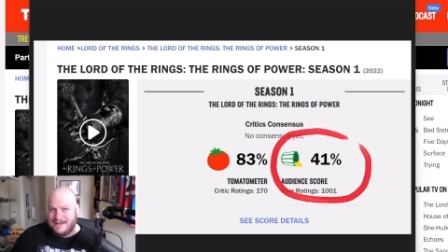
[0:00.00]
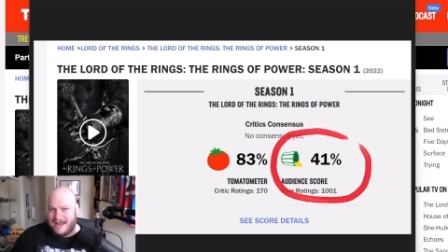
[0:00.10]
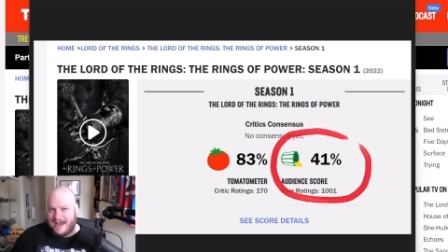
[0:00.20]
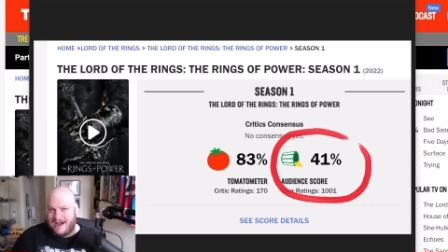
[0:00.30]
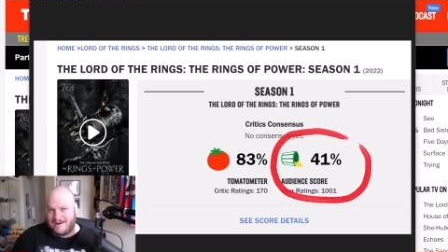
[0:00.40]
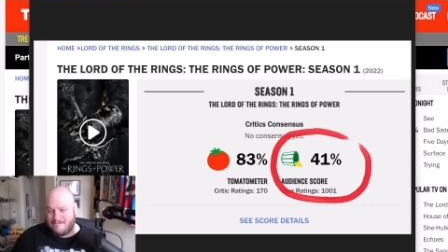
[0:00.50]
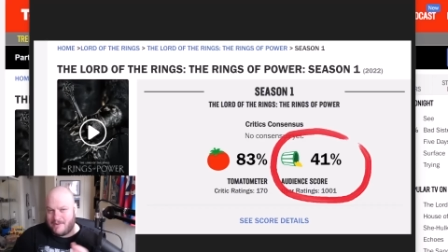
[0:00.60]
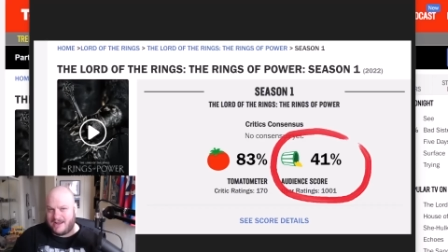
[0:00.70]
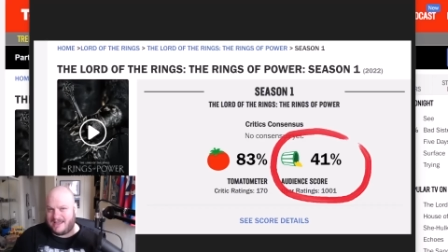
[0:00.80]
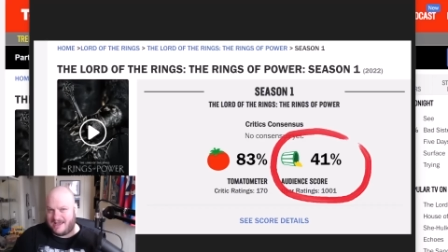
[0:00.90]
Uh, I
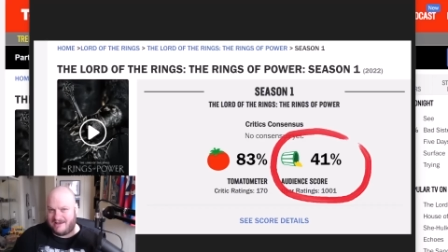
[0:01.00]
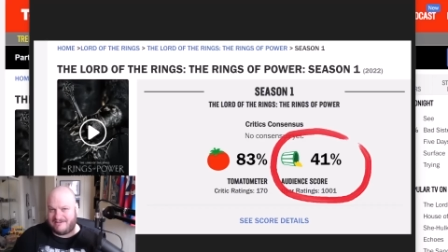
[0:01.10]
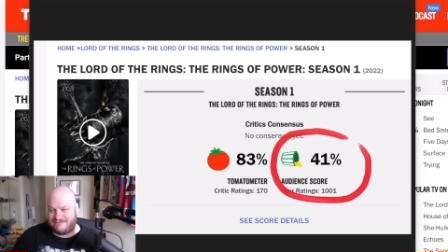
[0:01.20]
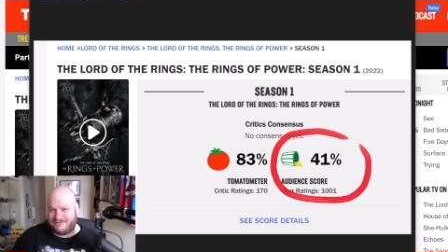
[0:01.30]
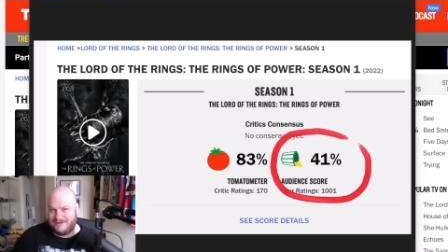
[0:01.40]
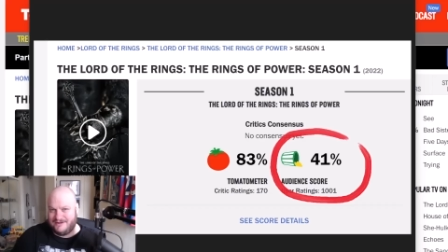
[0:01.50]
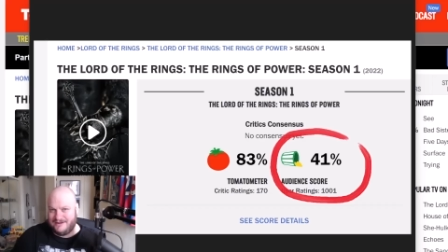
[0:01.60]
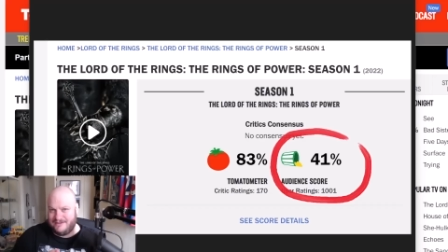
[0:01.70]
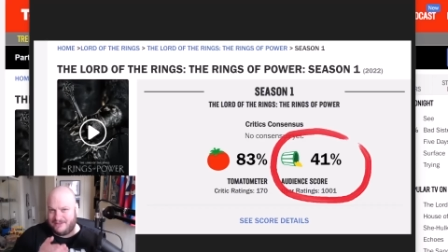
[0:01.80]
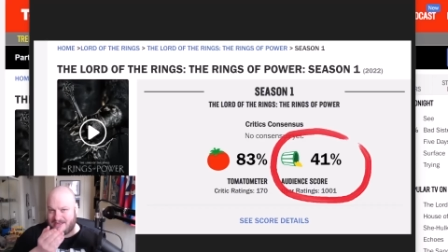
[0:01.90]
might have the